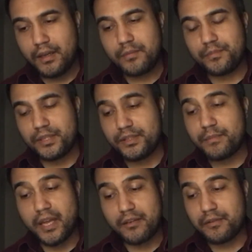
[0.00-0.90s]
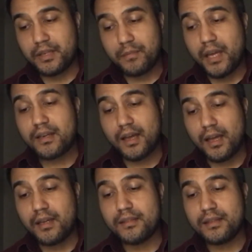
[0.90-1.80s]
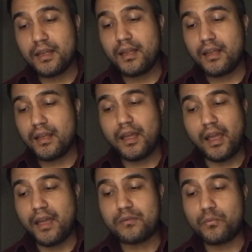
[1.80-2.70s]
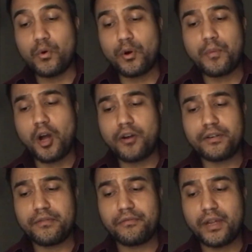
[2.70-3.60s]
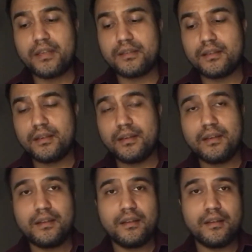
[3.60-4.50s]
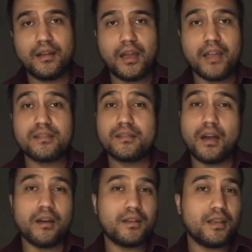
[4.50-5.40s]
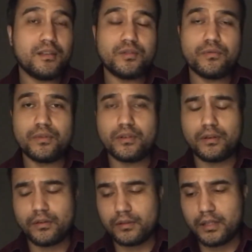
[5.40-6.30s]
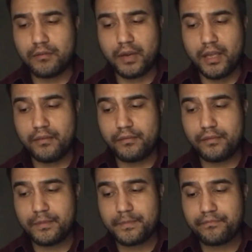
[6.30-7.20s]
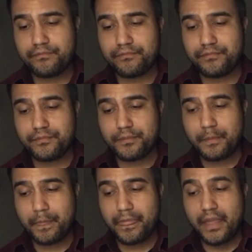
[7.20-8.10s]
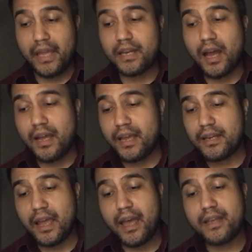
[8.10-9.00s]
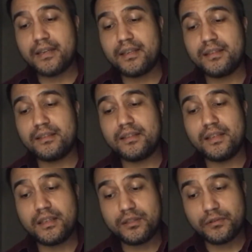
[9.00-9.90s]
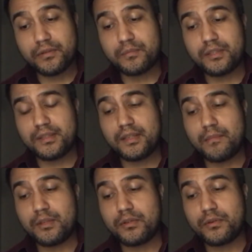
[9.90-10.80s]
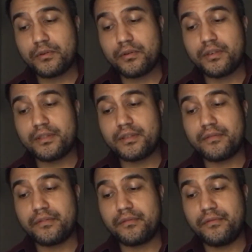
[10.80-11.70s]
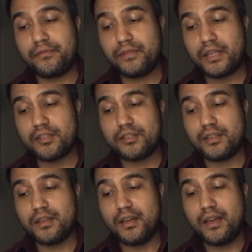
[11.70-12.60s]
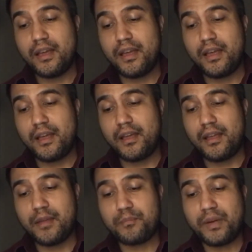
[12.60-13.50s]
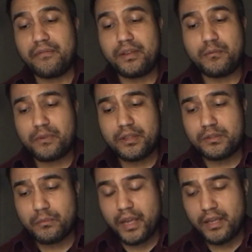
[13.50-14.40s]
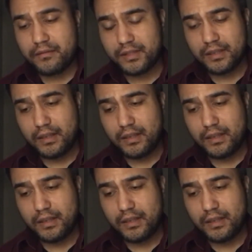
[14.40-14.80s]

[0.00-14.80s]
Miss Mannering, my kind and warm-hearted friend, had sunk into an early grave. and I had had in the interim to stem the torrent of affliction and buffet with its waves.